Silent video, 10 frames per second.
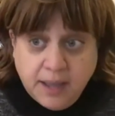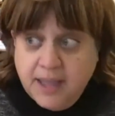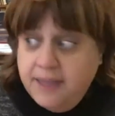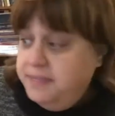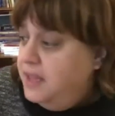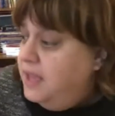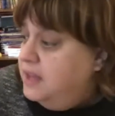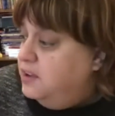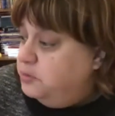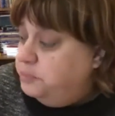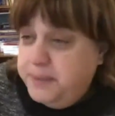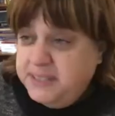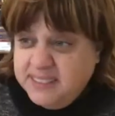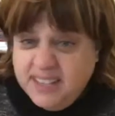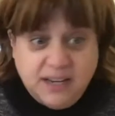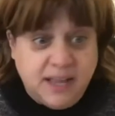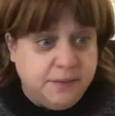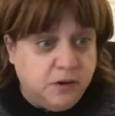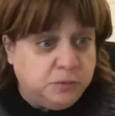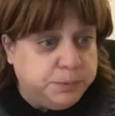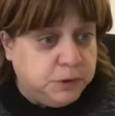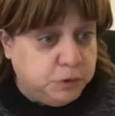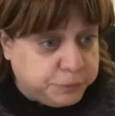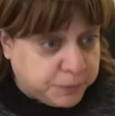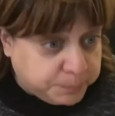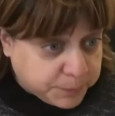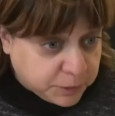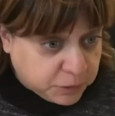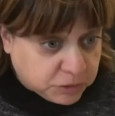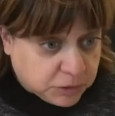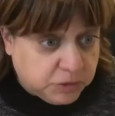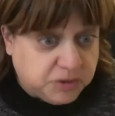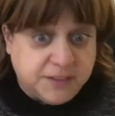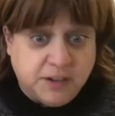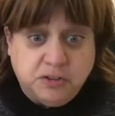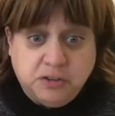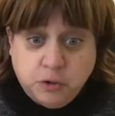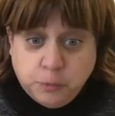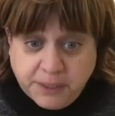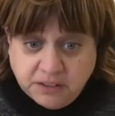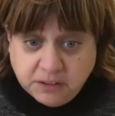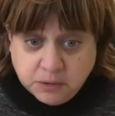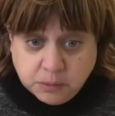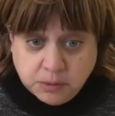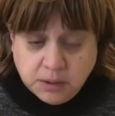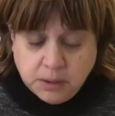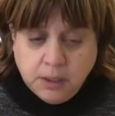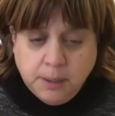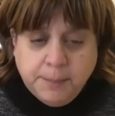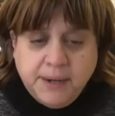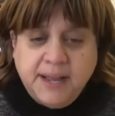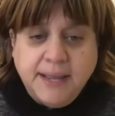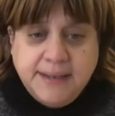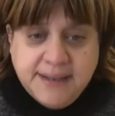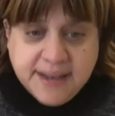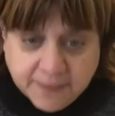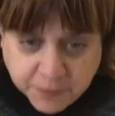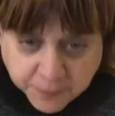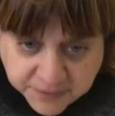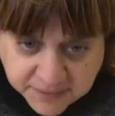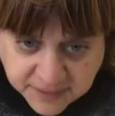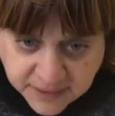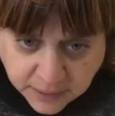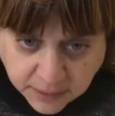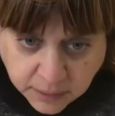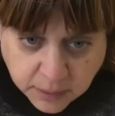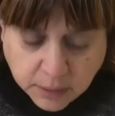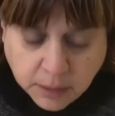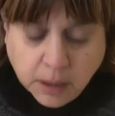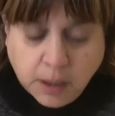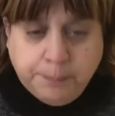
And, and there's Biscuit, and there's Blue from Blue's Clues, and there's Scooby Doo but I had never seen a